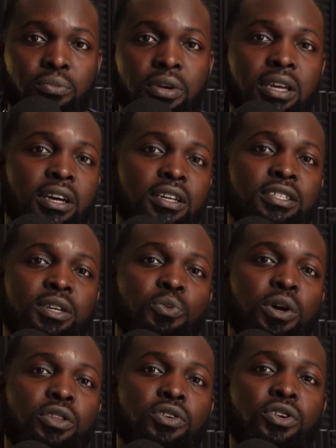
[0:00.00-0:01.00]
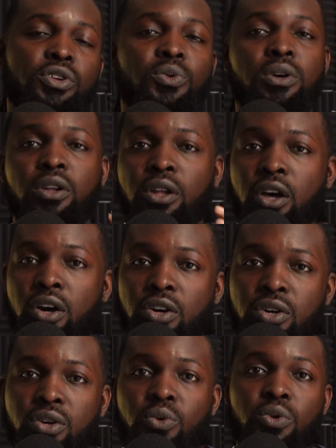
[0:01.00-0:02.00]
because whether you're doing a long
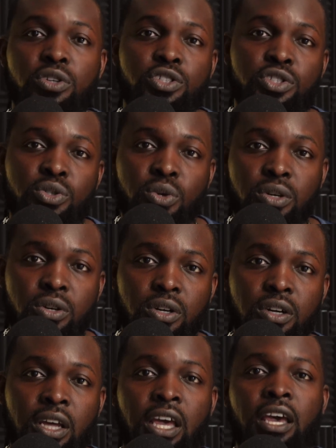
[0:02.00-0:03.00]
cook or a short cook,